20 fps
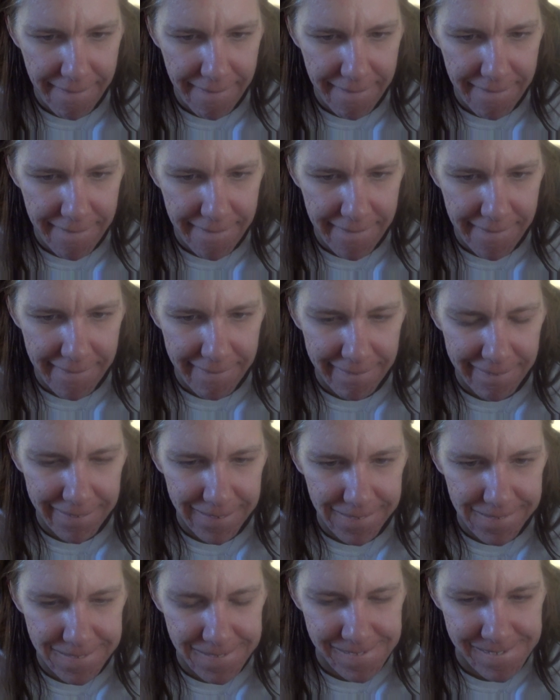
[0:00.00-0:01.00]

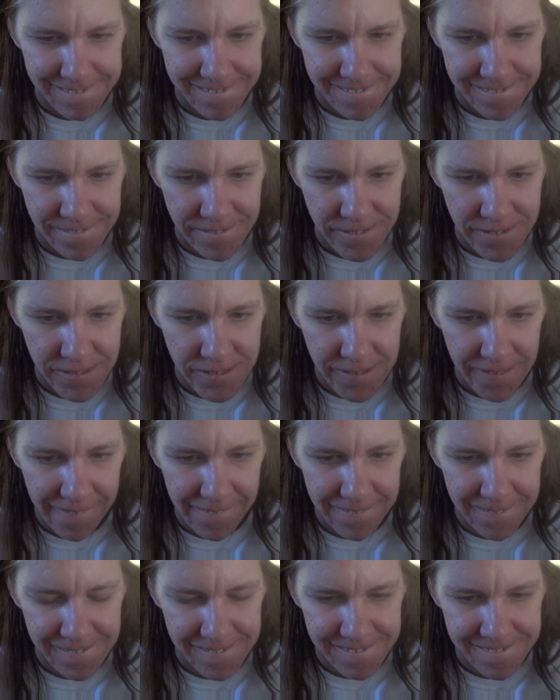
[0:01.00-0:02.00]

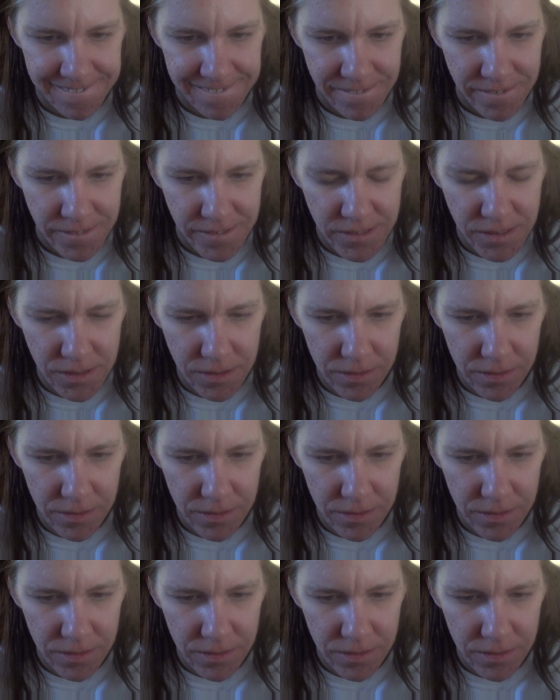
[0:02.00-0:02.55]
No one is speaking in this clip.